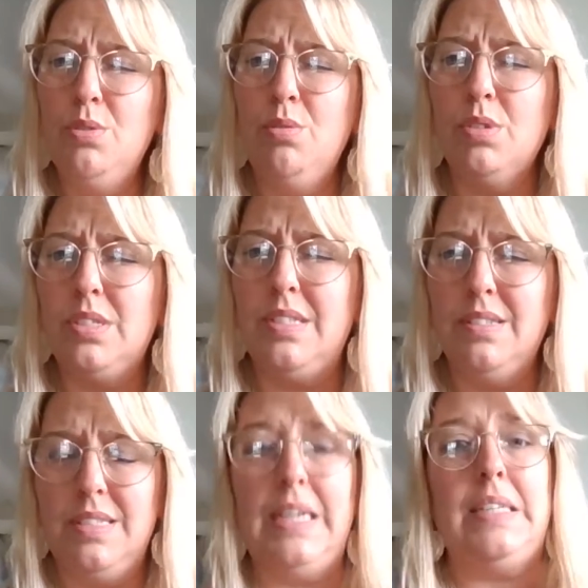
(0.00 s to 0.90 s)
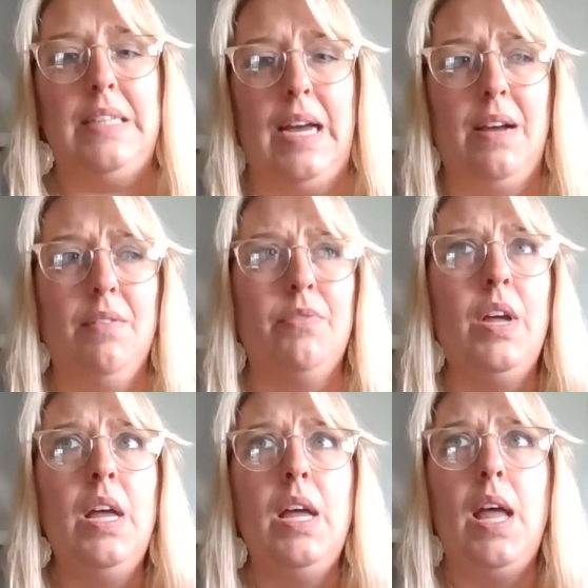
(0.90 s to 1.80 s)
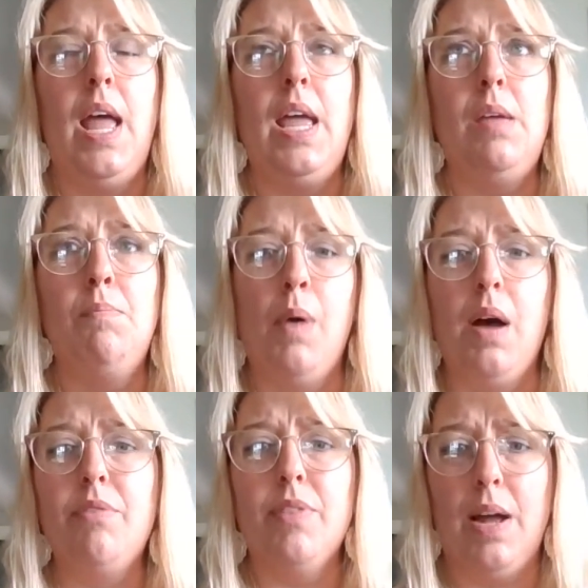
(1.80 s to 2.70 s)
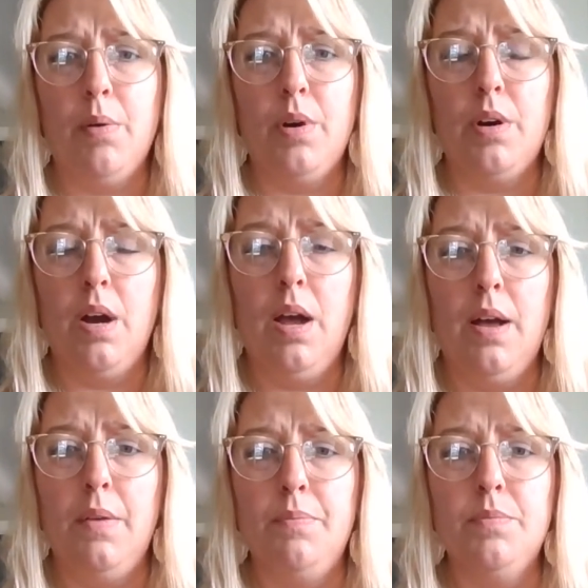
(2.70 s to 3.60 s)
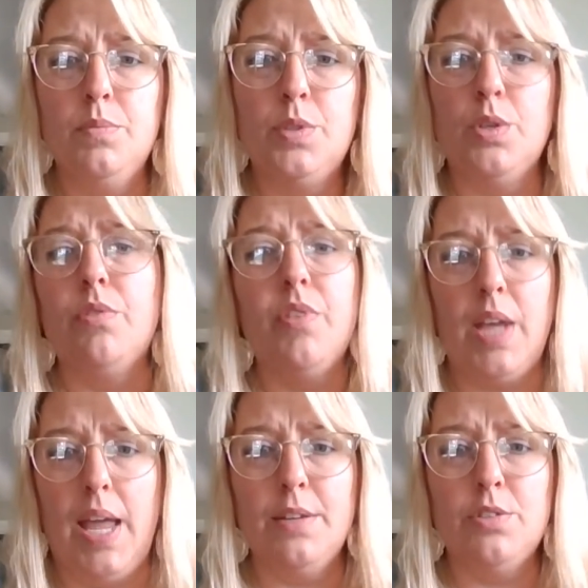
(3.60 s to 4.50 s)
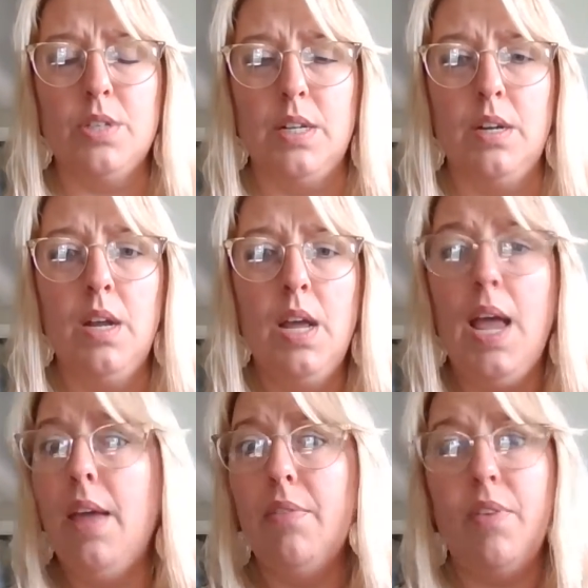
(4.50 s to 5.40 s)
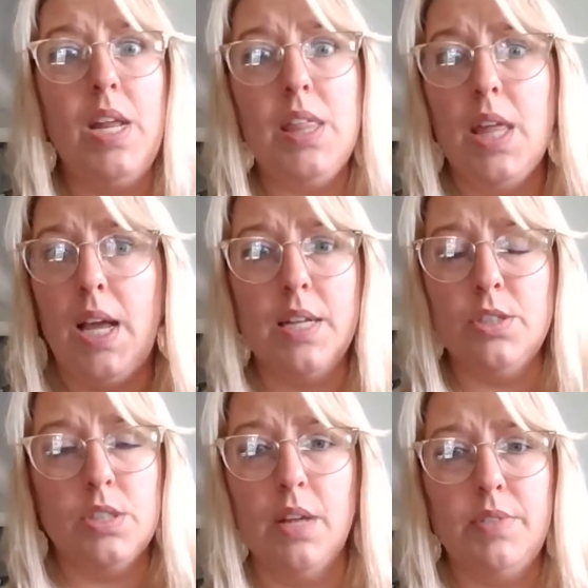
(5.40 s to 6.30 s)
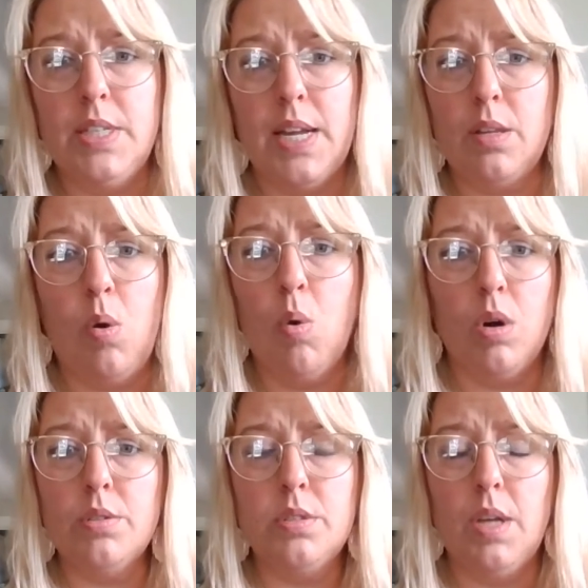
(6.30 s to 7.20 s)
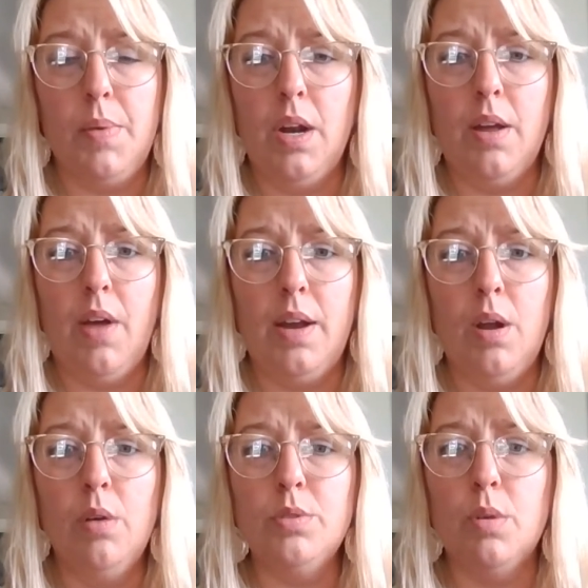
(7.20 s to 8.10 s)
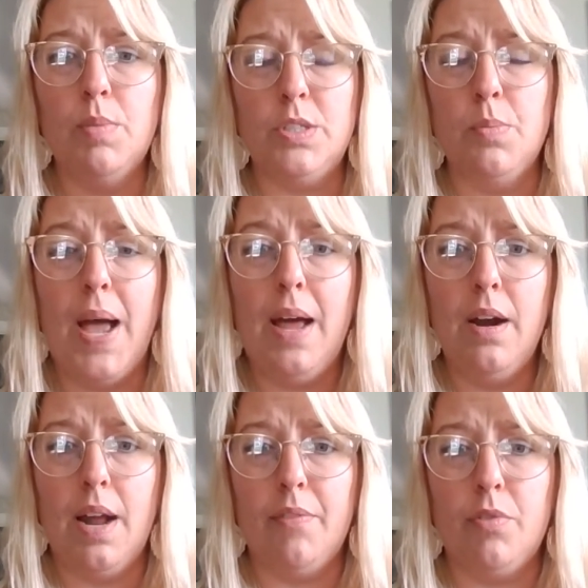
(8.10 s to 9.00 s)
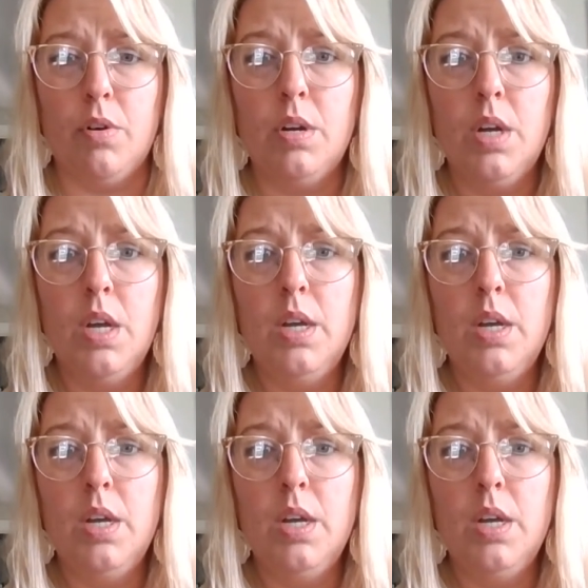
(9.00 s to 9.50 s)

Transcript: to or still does have a Bach flower certification. If anything, I just love to take the course. I mean, I know so much about it after,